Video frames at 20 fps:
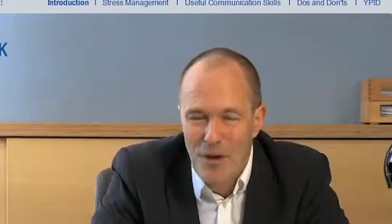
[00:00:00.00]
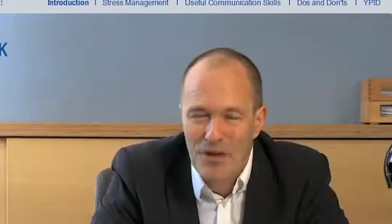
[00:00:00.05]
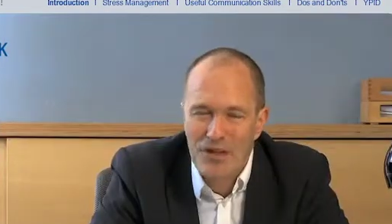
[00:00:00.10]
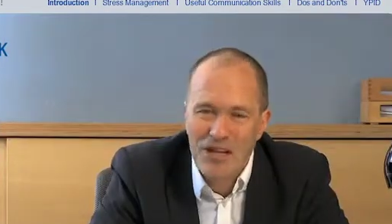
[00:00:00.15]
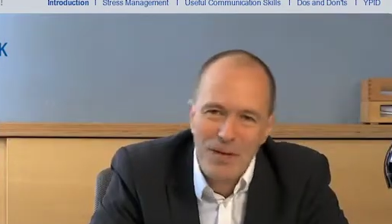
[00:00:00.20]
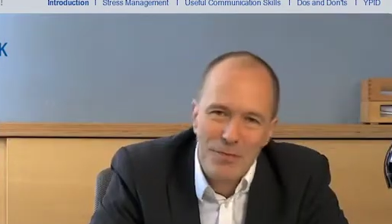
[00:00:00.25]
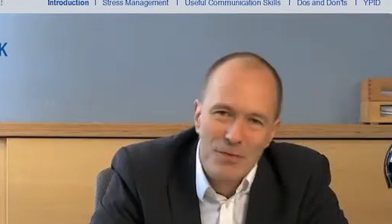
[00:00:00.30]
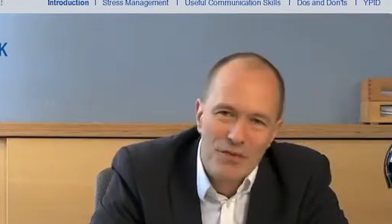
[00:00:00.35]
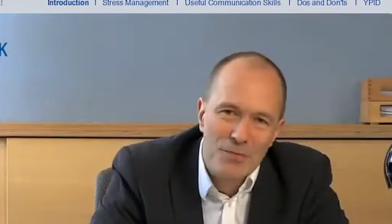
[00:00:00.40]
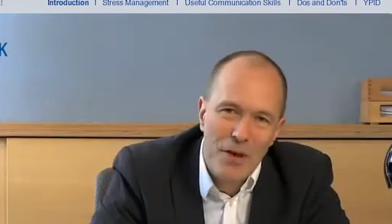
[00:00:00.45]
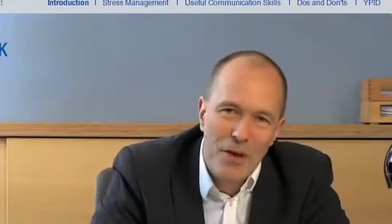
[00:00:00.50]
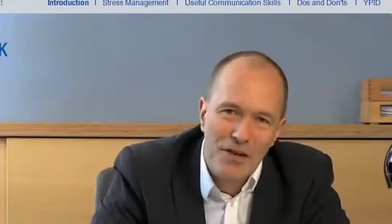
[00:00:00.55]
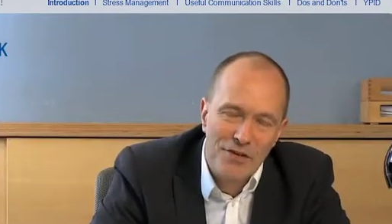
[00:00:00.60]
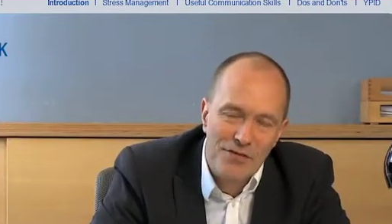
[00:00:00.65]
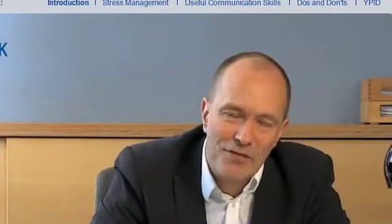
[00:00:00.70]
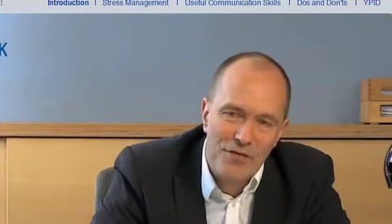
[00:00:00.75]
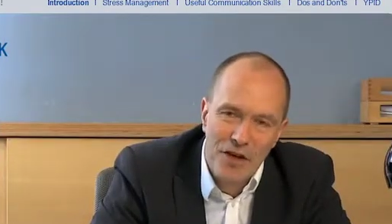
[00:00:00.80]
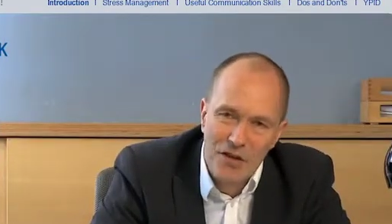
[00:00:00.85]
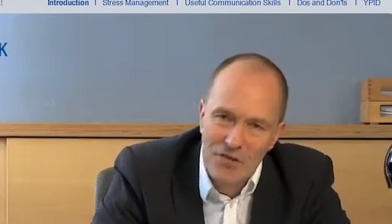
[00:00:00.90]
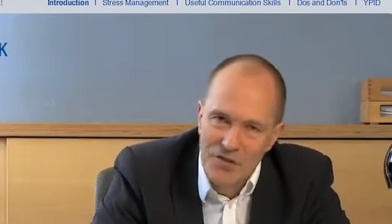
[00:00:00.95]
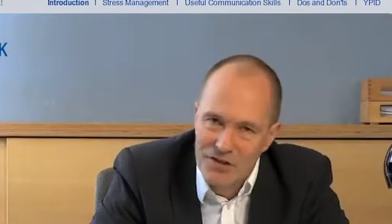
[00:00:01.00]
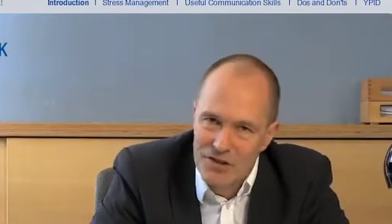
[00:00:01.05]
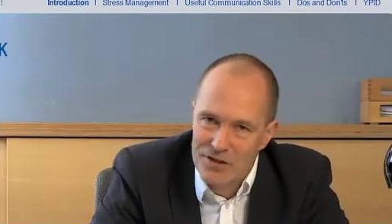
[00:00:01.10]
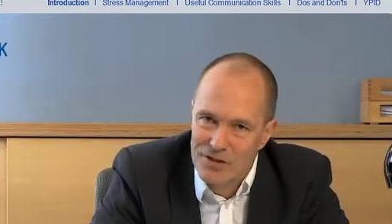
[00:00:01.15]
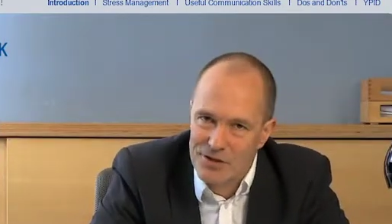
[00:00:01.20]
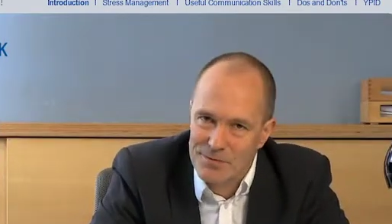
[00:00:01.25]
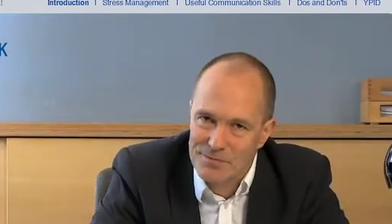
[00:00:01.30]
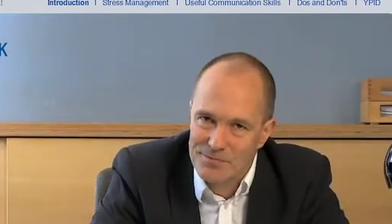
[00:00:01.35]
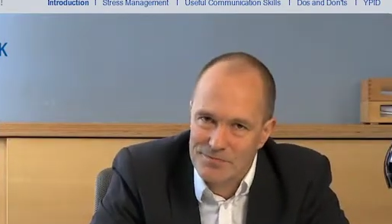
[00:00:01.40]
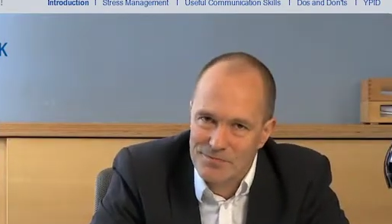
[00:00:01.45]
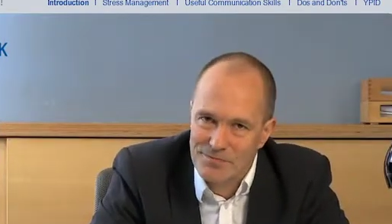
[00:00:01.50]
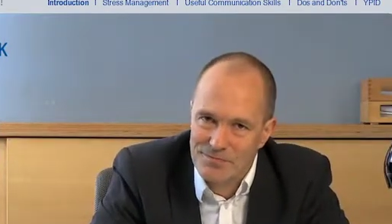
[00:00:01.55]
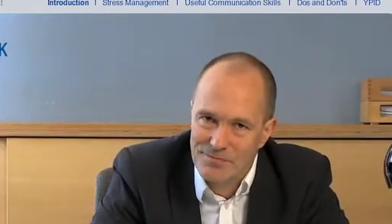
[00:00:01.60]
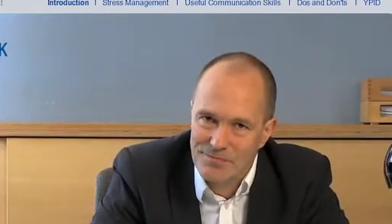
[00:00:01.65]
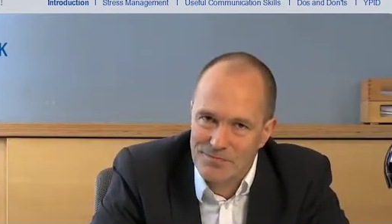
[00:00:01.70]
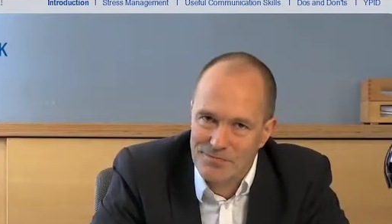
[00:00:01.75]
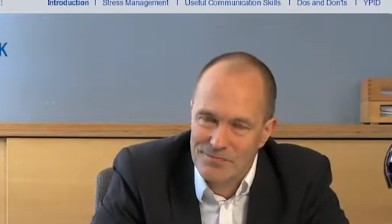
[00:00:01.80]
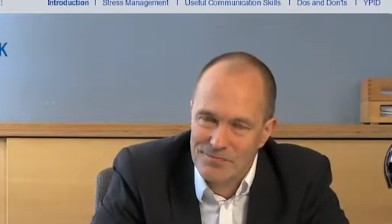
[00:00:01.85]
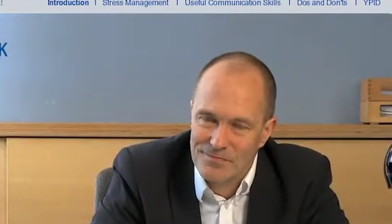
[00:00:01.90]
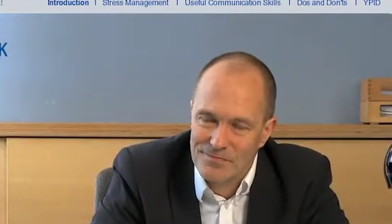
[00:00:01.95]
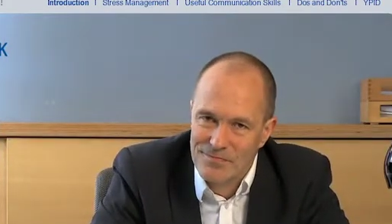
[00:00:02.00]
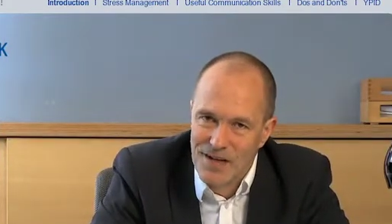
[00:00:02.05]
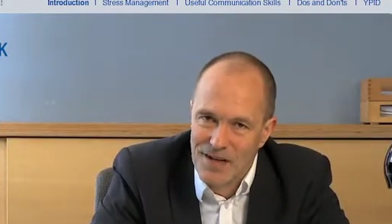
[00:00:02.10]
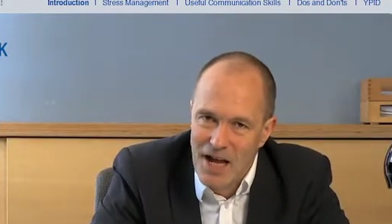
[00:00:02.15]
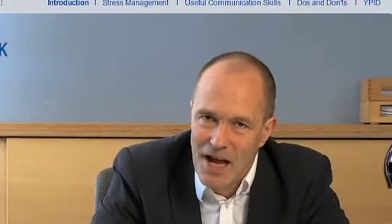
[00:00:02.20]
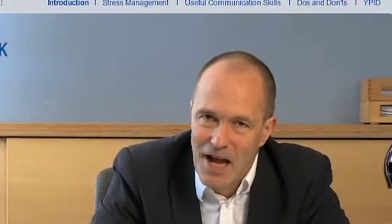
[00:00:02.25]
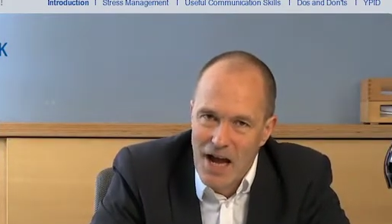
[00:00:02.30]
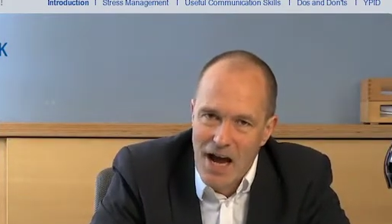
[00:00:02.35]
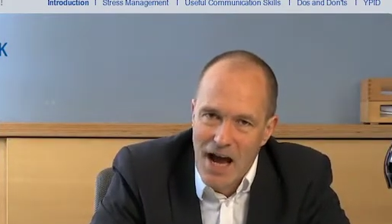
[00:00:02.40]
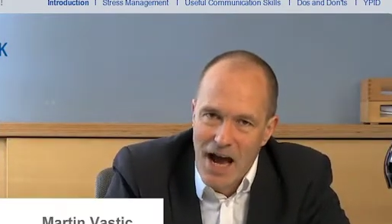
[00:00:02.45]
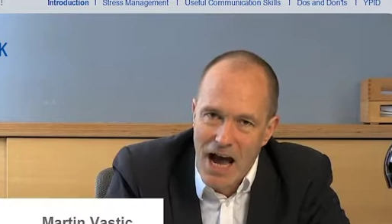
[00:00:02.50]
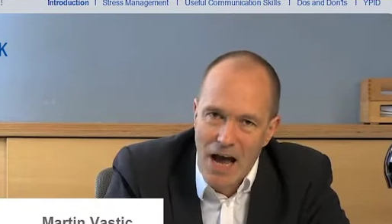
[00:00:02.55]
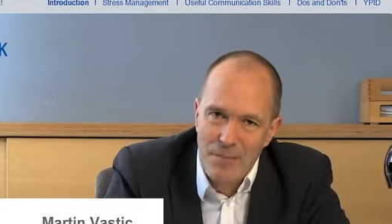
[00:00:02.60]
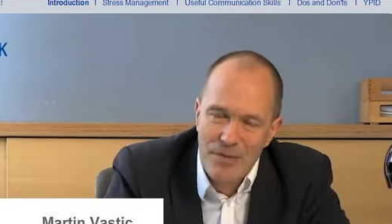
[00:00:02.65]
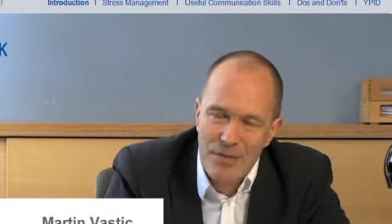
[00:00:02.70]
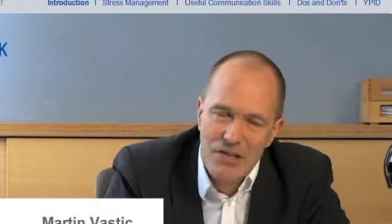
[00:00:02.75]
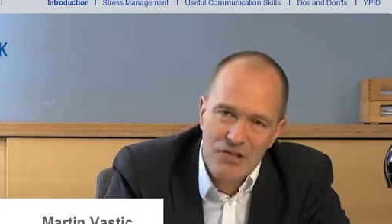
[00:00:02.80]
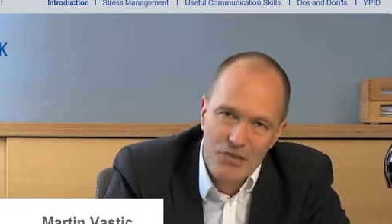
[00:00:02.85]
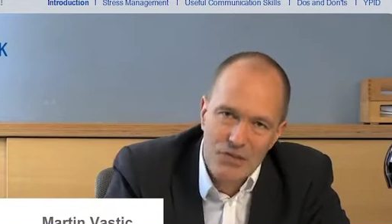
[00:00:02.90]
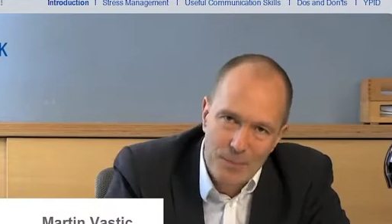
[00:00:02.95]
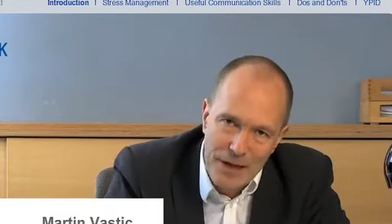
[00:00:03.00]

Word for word: My name is Martin Vastic. I'm an